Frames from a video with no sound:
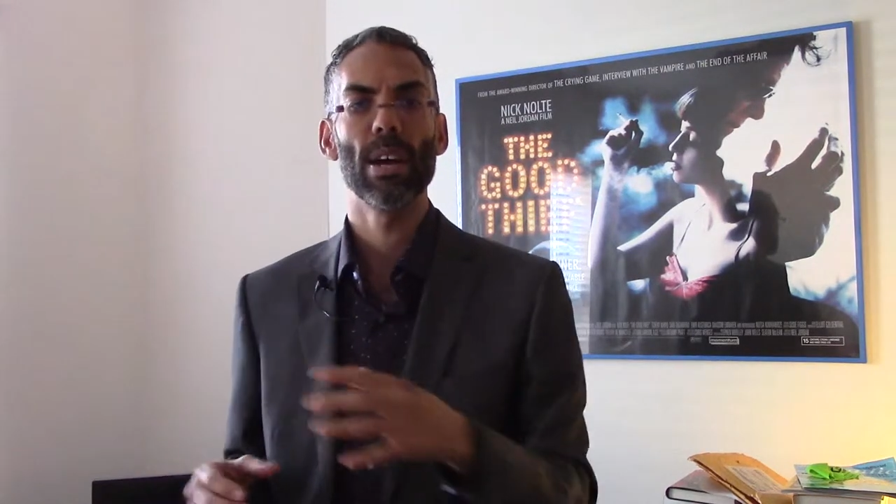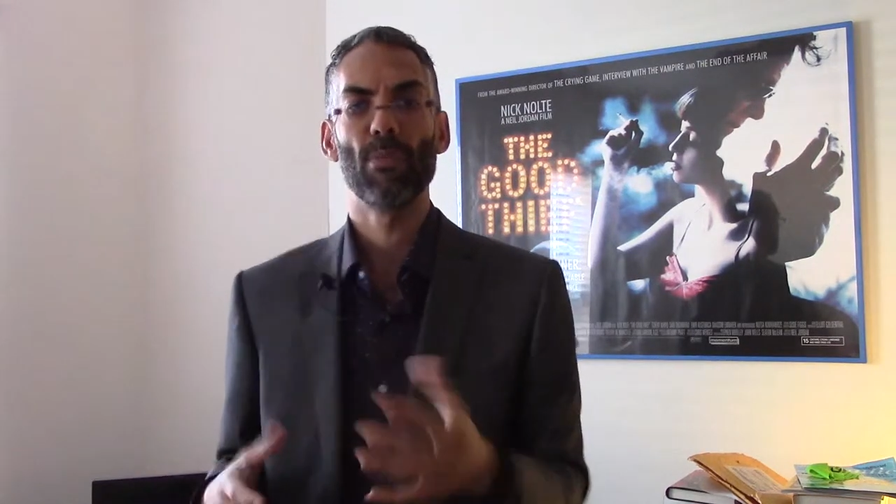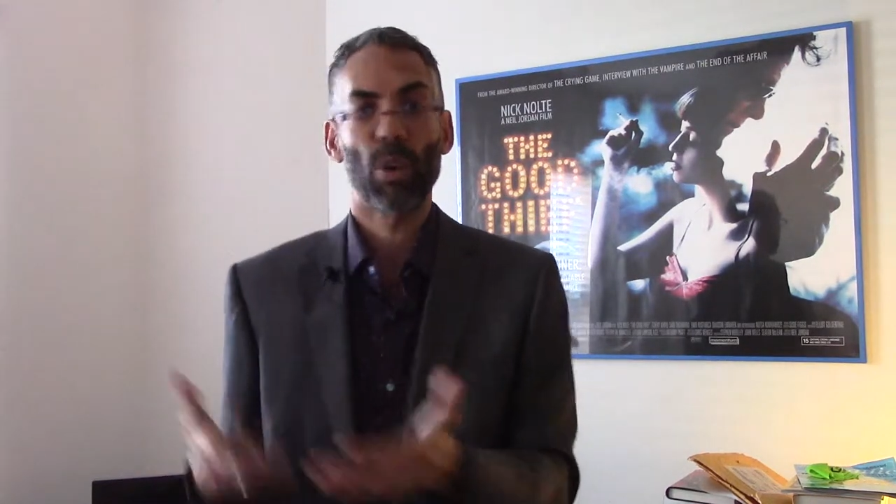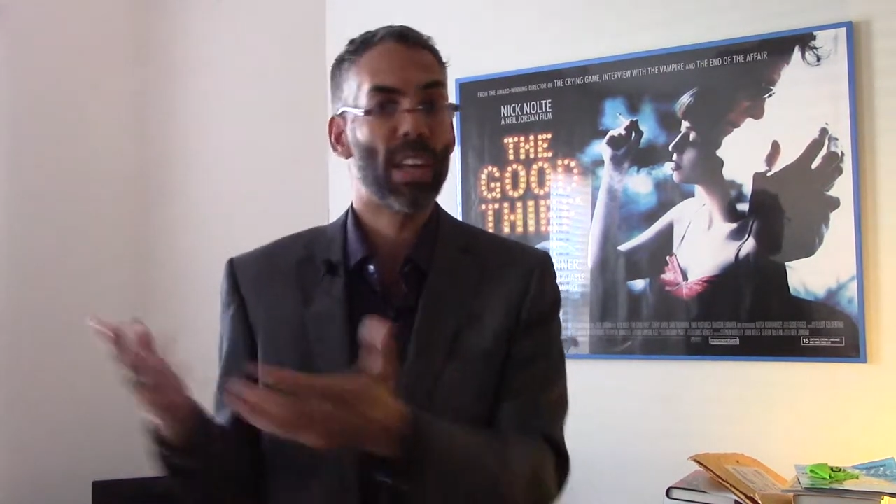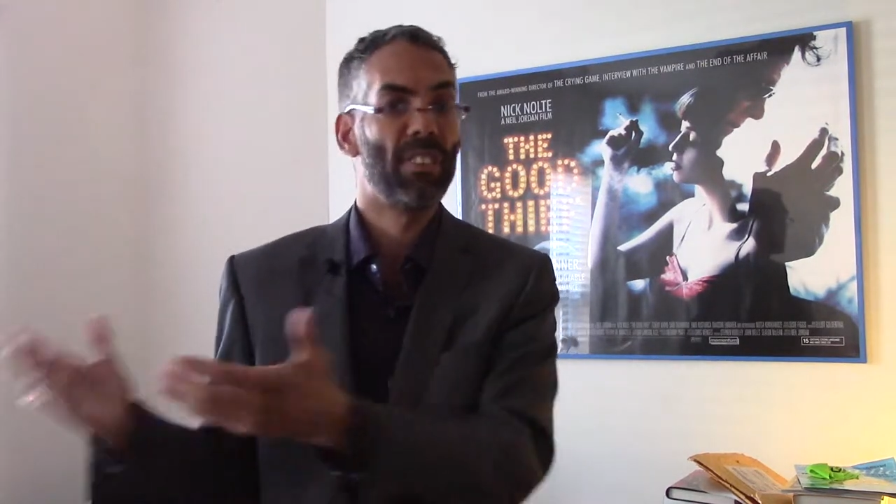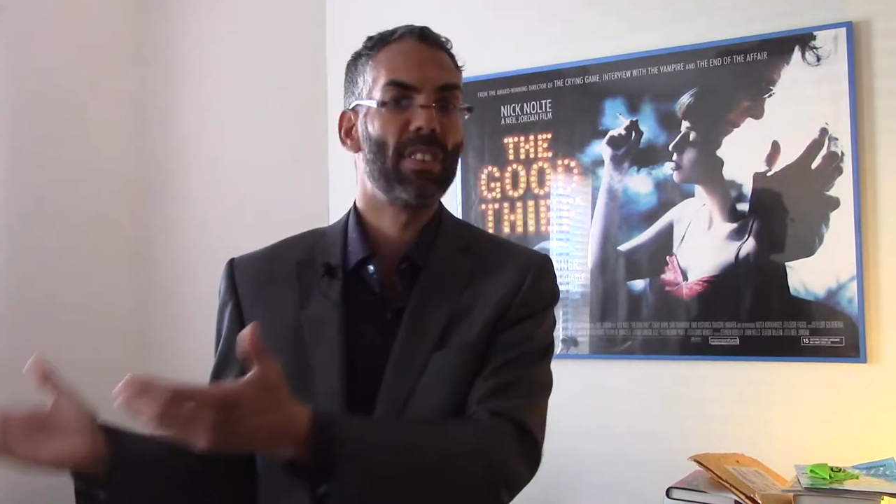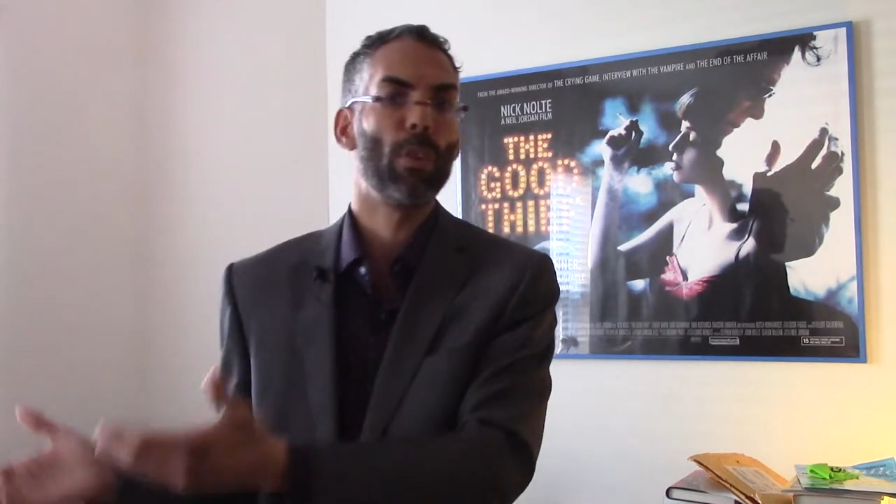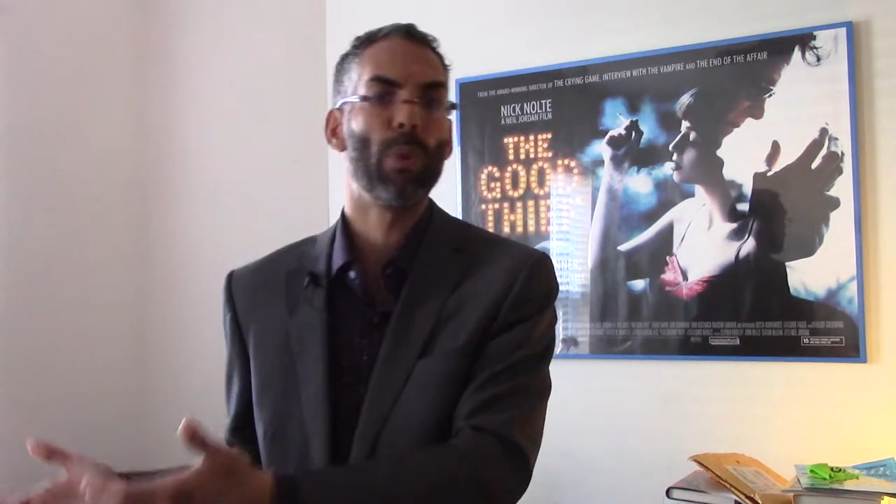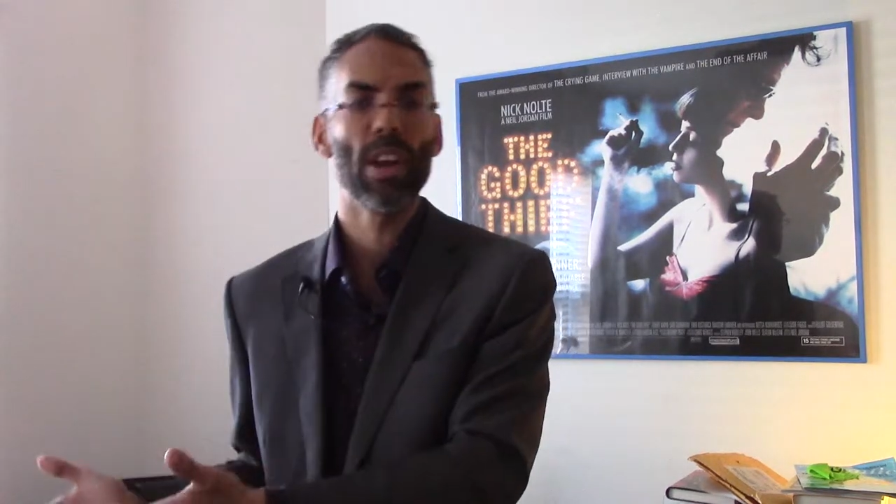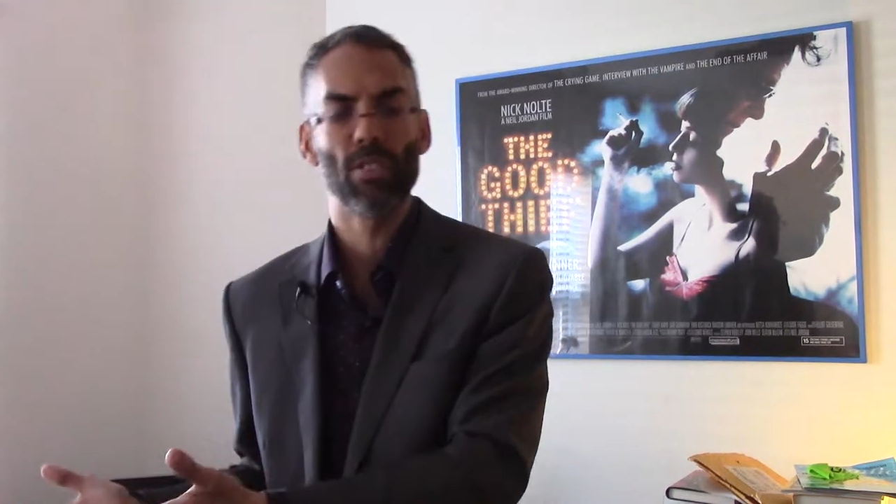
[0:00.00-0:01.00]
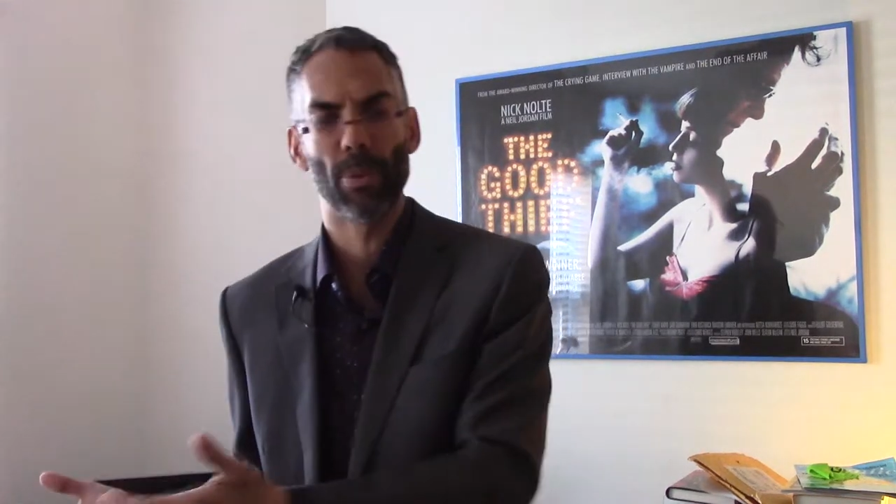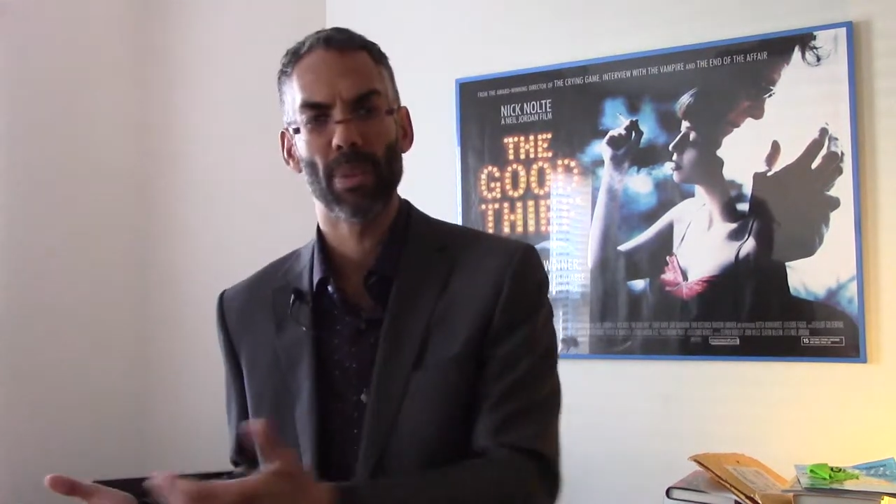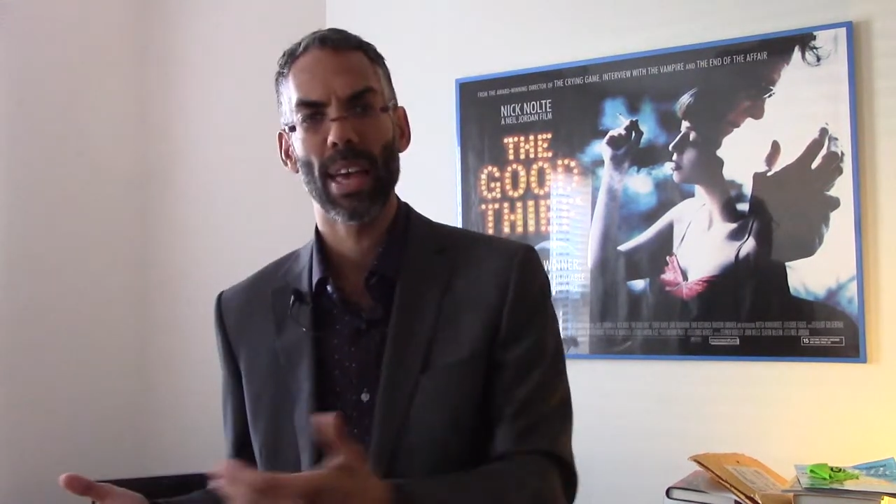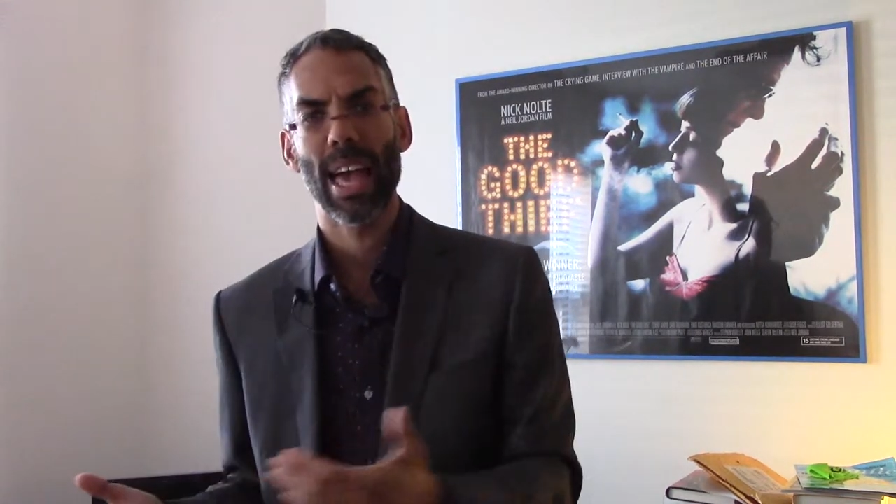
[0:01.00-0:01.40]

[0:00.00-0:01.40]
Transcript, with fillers: for consideration.